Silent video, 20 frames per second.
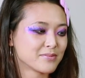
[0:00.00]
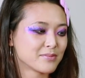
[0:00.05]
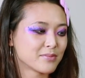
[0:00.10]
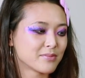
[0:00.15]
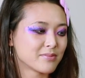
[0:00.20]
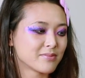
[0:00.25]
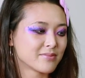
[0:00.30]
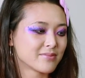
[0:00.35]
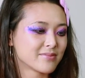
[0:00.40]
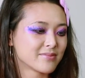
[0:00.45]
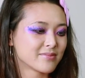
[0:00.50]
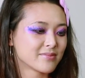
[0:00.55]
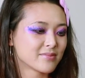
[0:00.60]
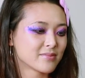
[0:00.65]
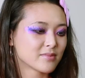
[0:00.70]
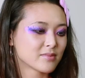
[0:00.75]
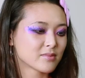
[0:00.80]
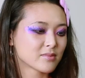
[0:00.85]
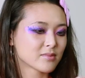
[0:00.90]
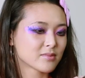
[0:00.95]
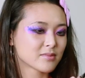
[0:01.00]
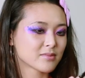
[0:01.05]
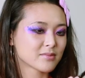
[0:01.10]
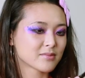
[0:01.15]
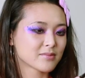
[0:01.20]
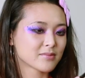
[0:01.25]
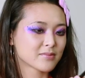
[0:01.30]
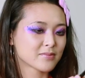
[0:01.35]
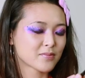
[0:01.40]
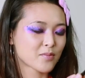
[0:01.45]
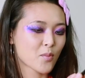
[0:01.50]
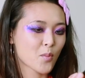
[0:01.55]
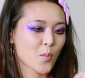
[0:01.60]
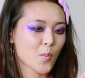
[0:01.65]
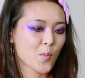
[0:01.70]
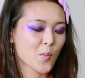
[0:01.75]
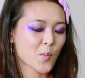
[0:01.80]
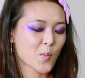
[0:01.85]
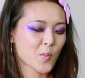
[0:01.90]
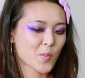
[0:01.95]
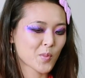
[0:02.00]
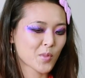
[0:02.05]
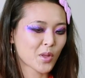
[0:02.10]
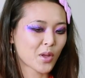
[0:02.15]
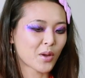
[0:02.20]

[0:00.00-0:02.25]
This person isn't speaking.